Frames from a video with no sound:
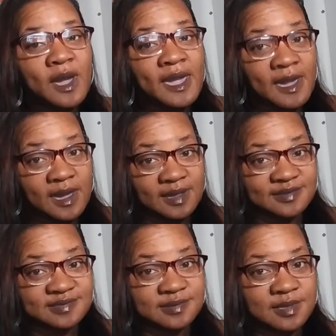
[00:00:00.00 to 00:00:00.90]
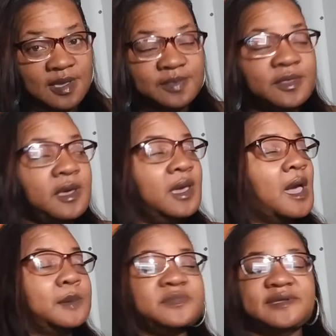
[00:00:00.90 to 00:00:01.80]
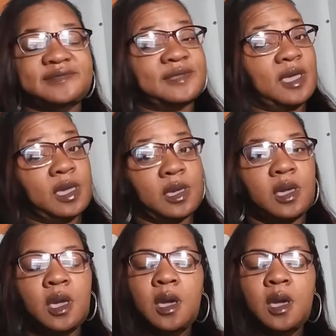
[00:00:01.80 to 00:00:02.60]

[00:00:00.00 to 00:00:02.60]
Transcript: ass. I'm just saying.